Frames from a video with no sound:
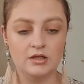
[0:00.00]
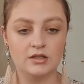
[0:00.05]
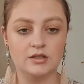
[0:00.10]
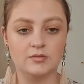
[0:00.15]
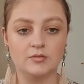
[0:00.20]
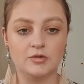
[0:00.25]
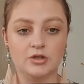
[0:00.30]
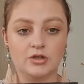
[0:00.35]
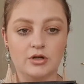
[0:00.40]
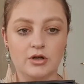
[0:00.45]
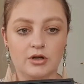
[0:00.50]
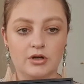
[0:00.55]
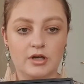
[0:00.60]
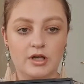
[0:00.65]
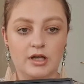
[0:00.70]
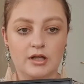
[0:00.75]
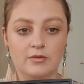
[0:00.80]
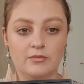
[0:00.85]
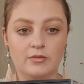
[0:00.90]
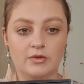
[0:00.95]
So I'm going to go
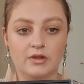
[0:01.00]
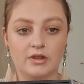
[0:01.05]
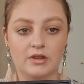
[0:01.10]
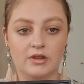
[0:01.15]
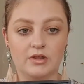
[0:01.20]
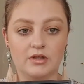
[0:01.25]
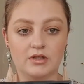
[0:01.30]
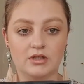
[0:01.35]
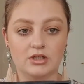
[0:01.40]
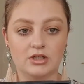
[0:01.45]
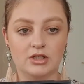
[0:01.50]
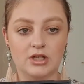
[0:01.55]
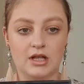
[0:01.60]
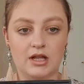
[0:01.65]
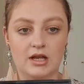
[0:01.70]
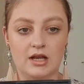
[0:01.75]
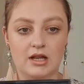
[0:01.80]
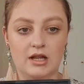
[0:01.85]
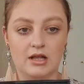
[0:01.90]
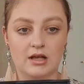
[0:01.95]
in with this
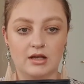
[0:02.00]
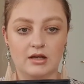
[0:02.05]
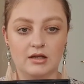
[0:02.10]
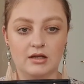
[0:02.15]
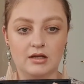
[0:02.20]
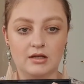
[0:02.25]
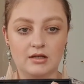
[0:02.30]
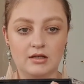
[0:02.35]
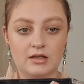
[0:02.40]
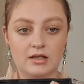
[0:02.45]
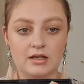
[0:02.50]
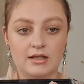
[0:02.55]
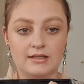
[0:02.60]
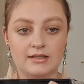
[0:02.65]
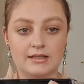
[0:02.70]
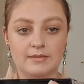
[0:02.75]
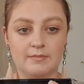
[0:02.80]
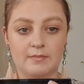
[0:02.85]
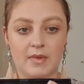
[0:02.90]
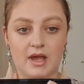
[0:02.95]
shade here.
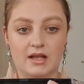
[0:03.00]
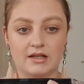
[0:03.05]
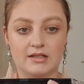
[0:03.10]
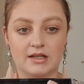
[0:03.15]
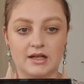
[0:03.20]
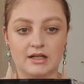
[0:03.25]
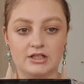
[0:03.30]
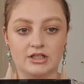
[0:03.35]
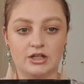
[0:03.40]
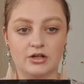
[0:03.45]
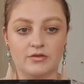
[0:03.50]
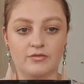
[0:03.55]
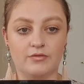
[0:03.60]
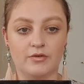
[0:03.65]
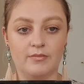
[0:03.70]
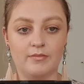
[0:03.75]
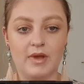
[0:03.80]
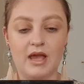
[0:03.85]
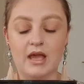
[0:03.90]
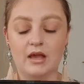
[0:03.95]
It's a matte eyeshadow
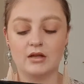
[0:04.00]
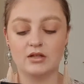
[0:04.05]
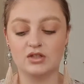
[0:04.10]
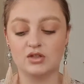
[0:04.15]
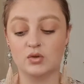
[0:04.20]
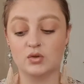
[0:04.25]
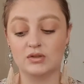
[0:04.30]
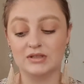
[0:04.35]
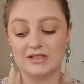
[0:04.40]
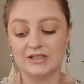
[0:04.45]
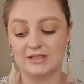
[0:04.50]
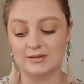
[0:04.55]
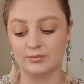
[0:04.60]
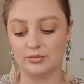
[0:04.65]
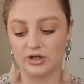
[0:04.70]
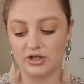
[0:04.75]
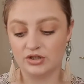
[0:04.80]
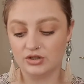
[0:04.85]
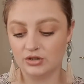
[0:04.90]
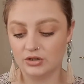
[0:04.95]
from MAC. It's called
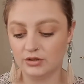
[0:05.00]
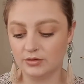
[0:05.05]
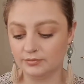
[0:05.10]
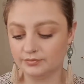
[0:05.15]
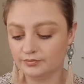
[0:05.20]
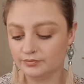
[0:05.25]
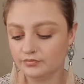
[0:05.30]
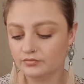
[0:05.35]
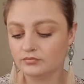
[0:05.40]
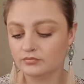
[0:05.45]
Espresso.